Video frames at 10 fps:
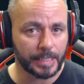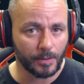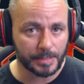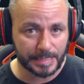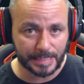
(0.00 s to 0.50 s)
not
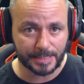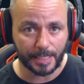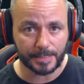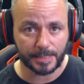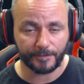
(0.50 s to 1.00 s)
as
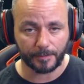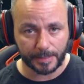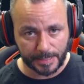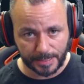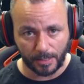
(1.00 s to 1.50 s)
extensive. I'm
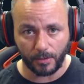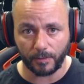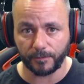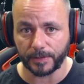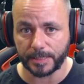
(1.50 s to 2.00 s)
going to start
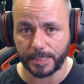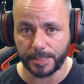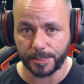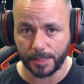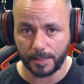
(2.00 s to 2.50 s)
off with the
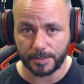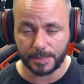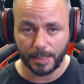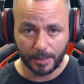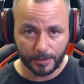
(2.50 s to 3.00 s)
t-shirts,
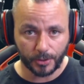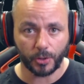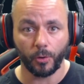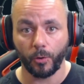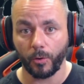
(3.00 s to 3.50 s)
the
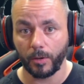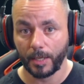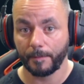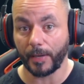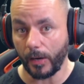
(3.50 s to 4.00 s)
core
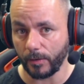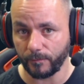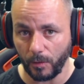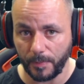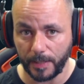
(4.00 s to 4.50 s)
part of
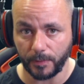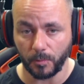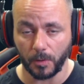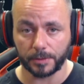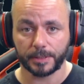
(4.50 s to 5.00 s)
what people
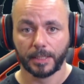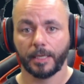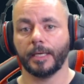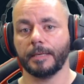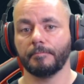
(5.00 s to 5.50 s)
want,
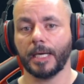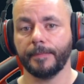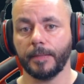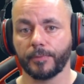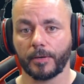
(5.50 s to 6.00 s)
and then
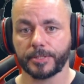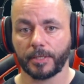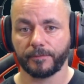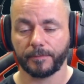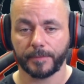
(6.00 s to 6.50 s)
maybe branch
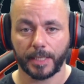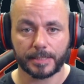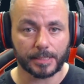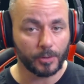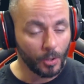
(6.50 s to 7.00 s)
off from there.
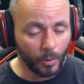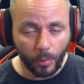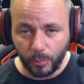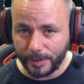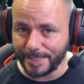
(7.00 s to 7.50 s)
So
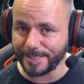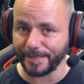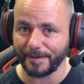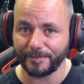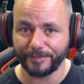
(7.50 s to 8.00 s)
all this
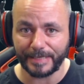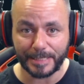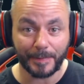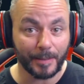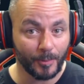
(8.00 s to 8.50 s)
stuff is
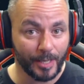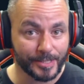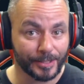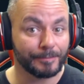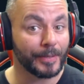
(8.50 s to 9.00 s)
being
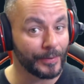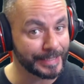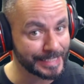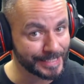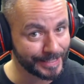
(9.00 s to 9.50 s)
worked on behind
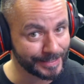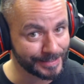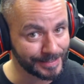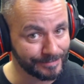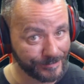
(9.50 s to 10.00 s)
the
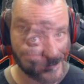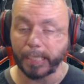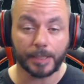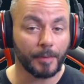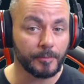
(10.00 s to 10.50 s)
scenes. At
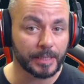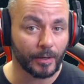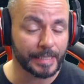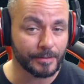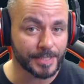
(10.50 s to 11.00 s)
the moment, I
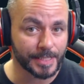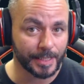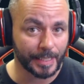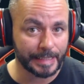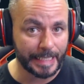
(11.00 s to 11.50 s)
don't see
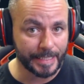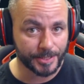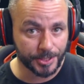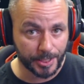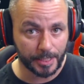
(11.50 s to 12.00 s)
a need
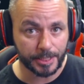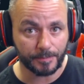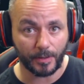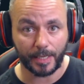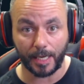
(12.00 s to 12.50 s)
to change
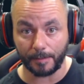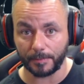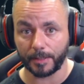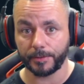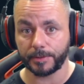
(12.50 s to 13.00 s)
my
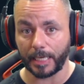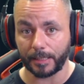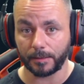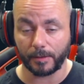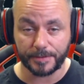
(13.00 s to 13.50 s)
upload
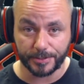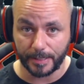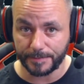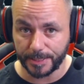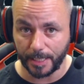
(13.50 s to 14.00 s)
and live
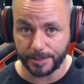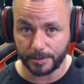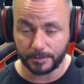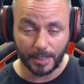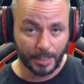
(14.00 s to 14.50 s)
stream
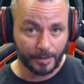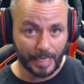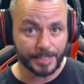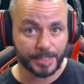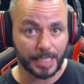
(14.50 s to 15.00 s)
schedule.
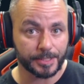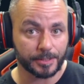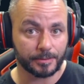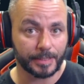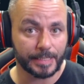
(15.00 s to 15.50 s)
That
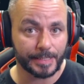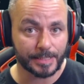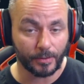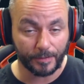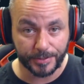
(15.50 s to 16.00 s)
schedule is
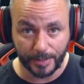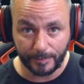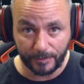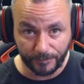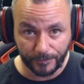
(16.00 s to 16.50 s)
live
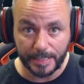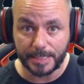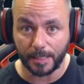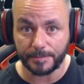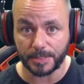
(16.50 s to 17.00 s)
streaming 3
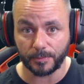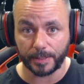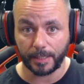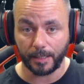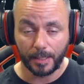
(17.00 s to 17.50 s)
times a
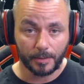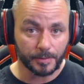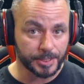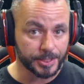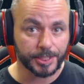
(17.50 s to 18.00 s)
week,
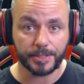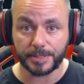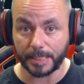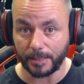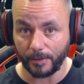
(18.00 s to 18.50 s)
which is
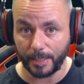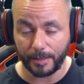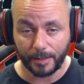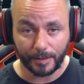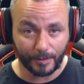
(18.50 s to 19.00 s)
Tuesday night,
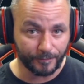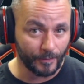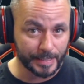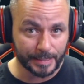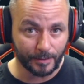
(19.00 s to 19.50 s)
a
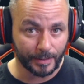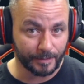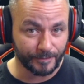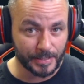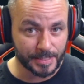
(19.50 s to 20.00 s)
Friday night, and a
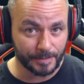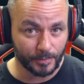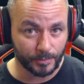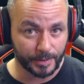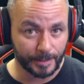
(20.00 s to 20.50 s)
Thursday
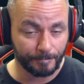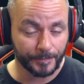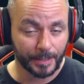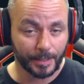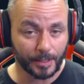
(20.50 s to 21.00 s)
morning.
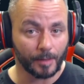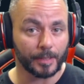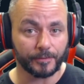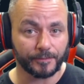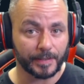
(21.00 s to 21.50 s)
And I
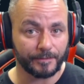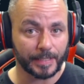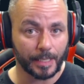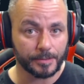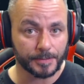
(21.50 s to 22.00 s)
upload 3
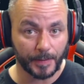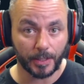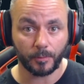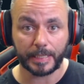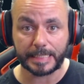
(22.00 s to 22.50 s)
videos per
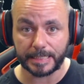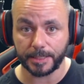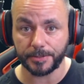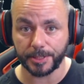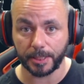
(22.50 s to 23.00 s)
week to
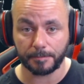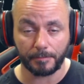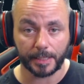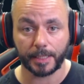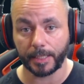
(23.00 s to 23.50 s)
YouTube,
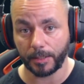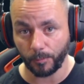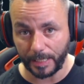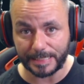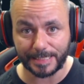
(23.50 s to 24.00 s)
Monday,
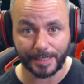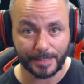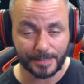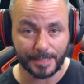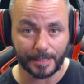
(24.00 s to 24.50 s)
Wednesday,
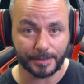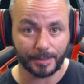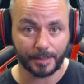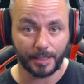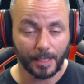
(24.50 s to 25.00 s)
and
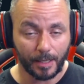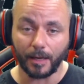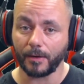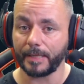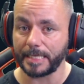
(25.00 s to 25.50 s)
Saturday. I
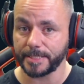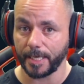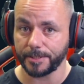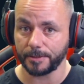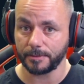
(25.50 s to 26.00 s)
like that
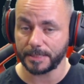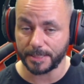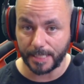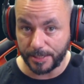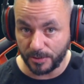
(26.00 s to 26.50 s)
schedule. It's a
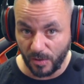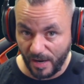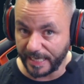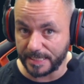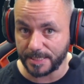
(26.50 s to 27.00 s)
schedule I
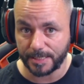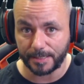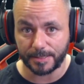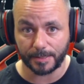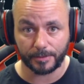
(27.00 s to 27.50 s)
can stick
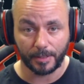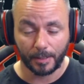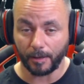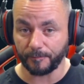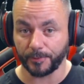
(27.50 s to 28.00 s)
to.
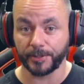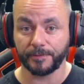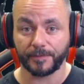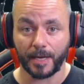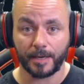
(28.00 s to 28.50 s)
I've
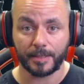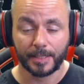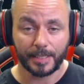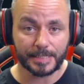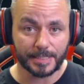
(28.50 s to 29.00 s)
proved that.
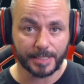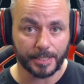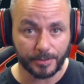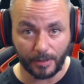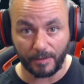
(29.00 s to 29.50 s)
It's a
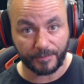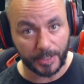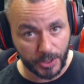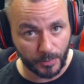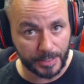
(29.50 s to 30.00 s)
schedule that I think
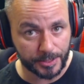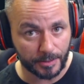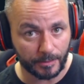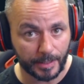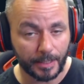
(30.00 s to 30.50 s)
you
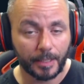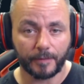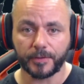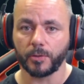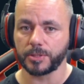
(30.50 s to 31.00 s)
enjoy.
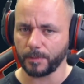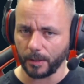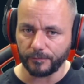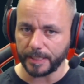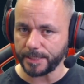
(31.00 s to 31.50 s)
Of course, when I
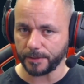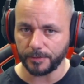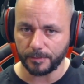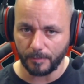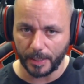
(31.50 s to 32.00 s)

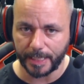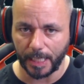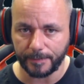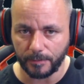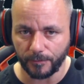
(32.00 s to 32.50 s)
redo my
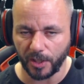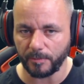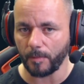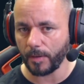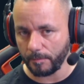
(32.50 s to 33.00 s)
gaming room,
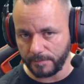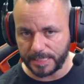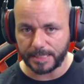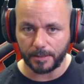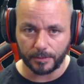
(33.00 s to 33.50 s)
I might
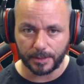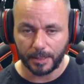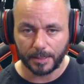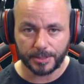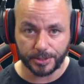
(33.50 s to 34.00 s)
miss the odd
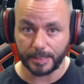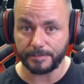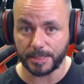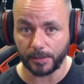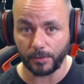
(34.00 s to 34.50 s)
stream
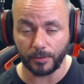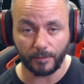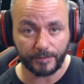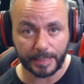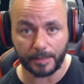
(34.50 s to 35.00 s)
slot or
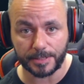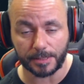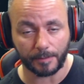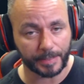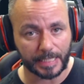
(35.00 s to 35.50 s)
video
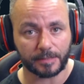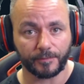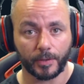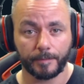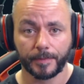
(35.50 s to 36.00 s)
slot, but that's
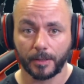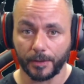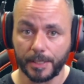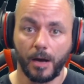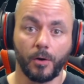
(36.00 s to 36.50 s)
fine.
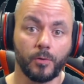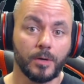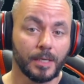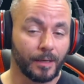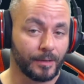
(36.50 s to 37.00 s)
On the whole,
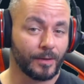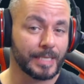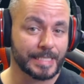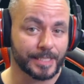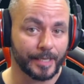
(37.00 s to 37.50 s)
I like
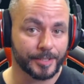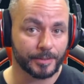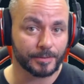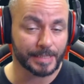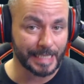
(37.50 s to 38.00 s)
that
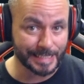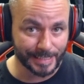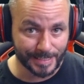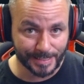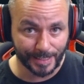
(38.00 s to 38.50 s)
schedule, so that's
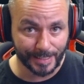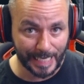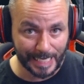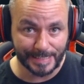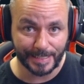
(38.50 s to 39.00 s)
going to stay
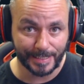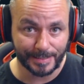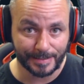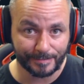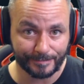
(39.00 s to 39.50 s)
as it
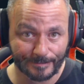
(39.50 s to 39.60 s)
is.